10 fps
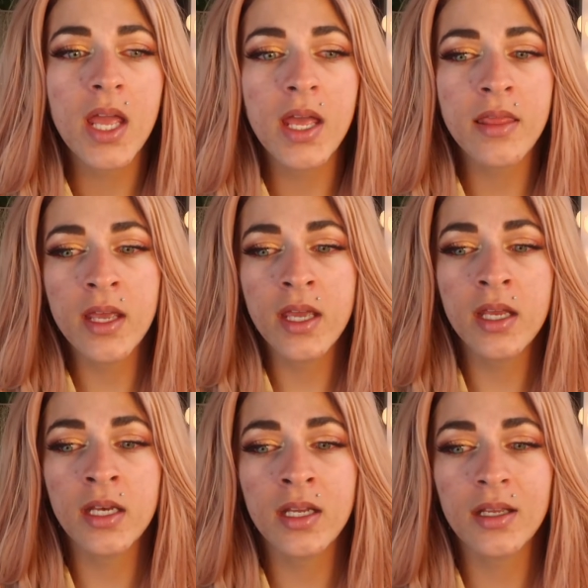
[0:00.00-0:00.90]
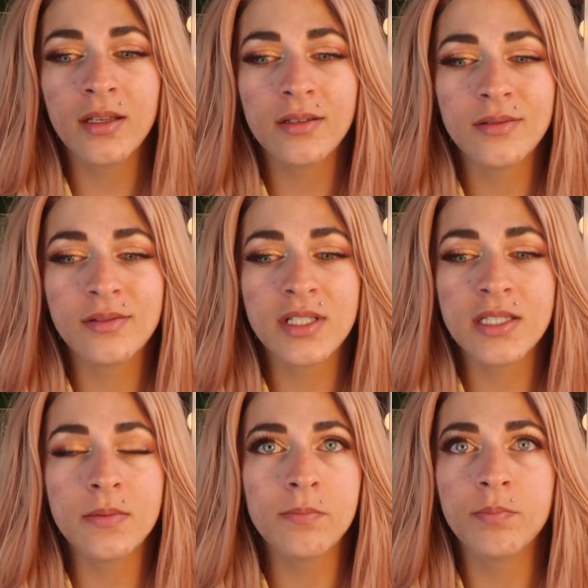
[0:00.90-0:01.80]
and then
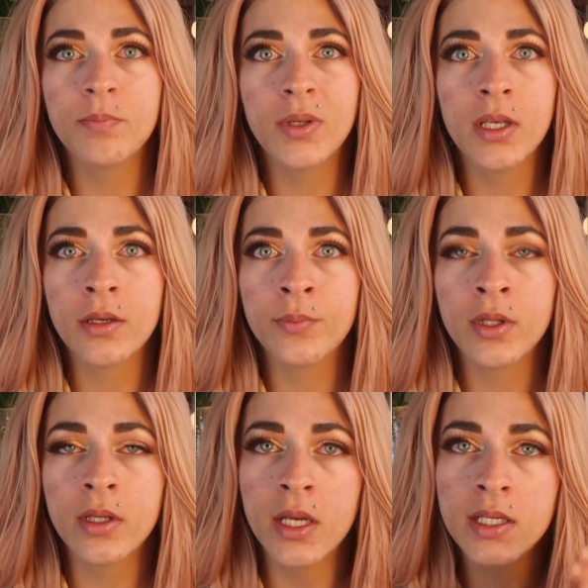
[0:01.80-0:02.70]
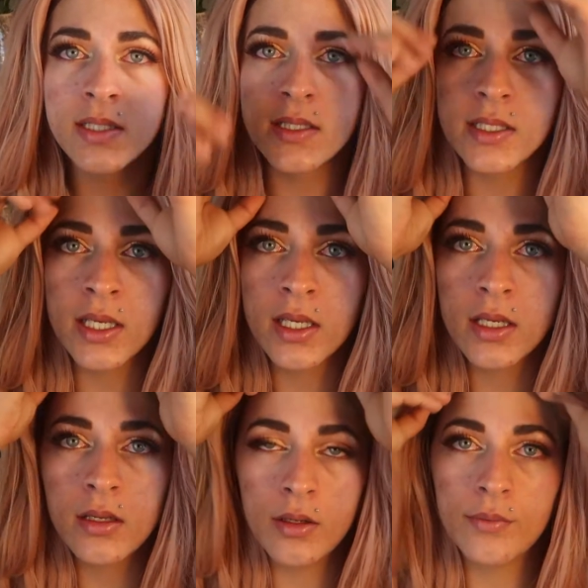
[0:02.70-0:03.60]
just to being completely honest, it's
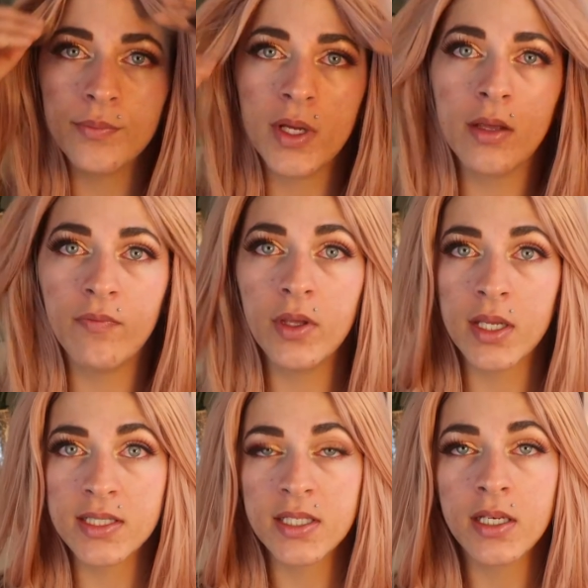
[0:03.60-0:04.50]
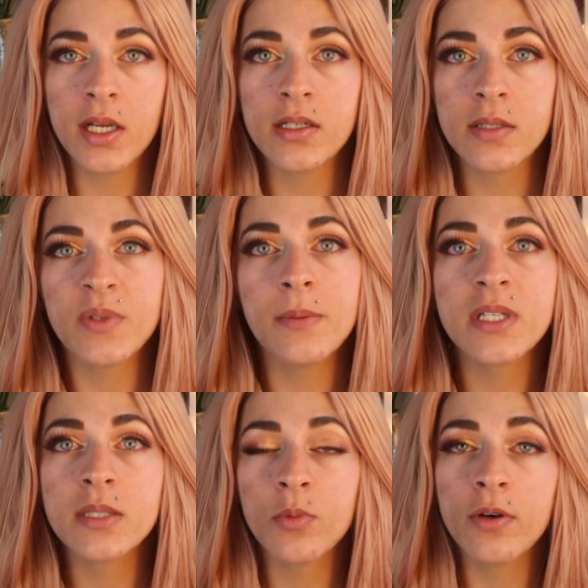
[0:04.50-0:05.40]
like I feel like skincare
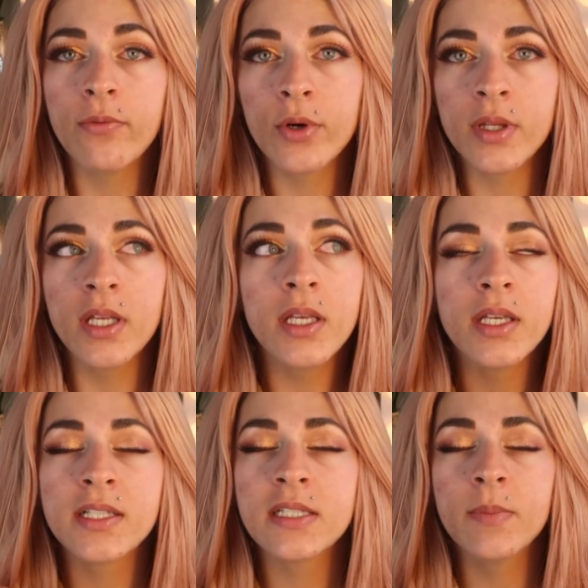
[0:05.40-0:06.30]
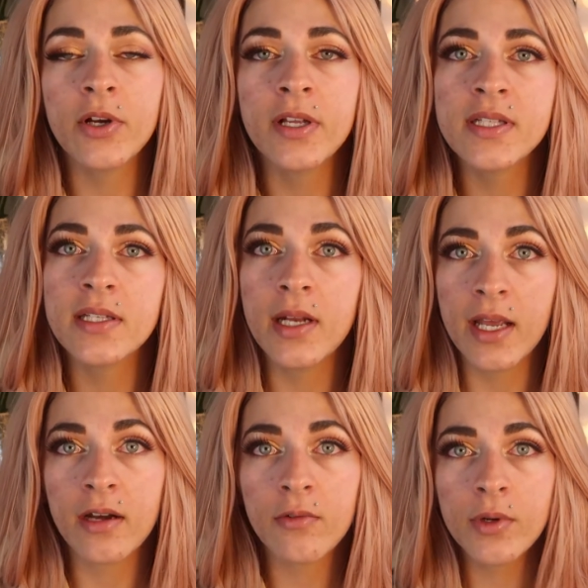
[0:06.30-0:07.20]
sometimes is more for the experience and I
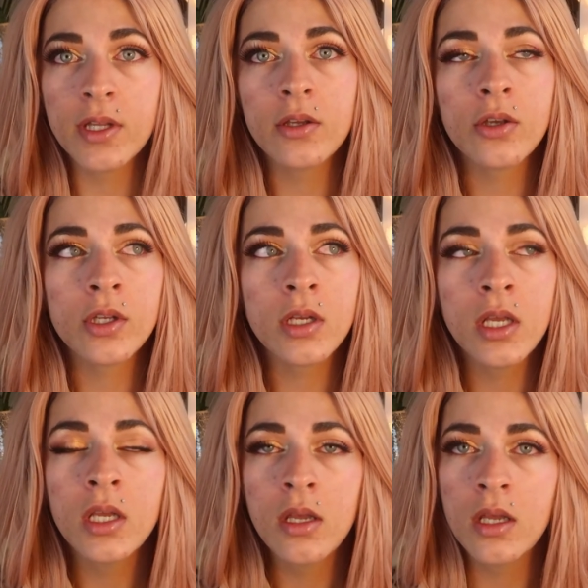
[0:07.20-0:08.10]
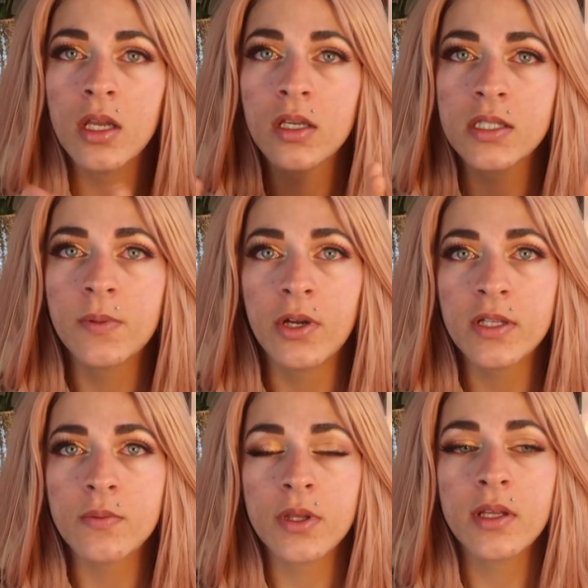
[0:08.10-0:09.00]
had a really good
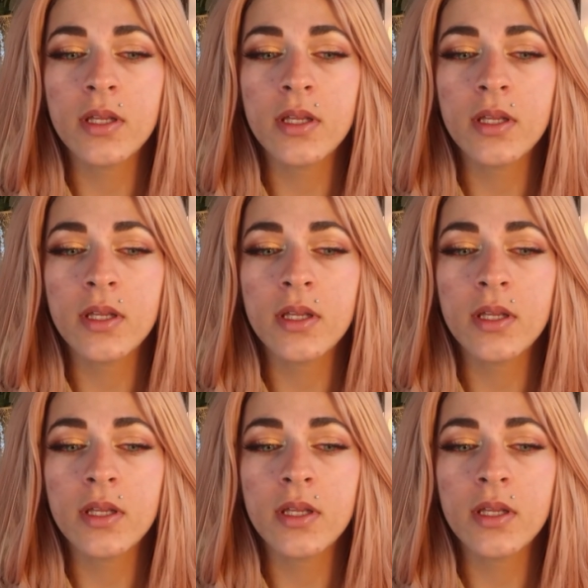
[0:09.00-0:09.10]
experience with it.